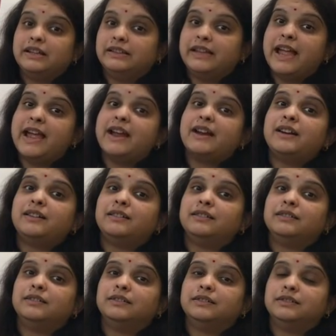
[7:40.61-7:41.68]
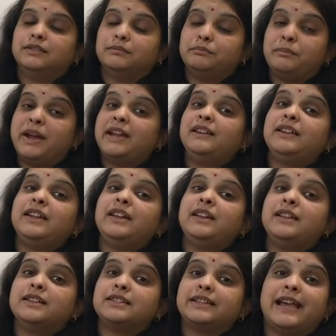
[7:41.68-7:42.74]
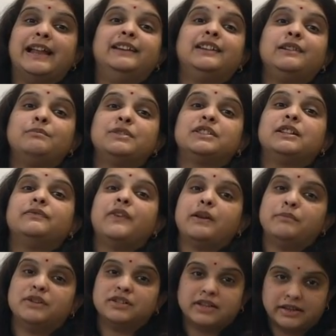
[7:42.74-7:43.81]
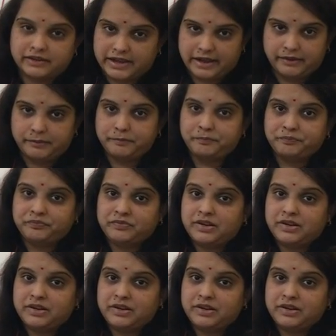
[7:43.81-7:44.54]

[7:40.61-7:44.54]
there mainly skeletal muscle fibers are there.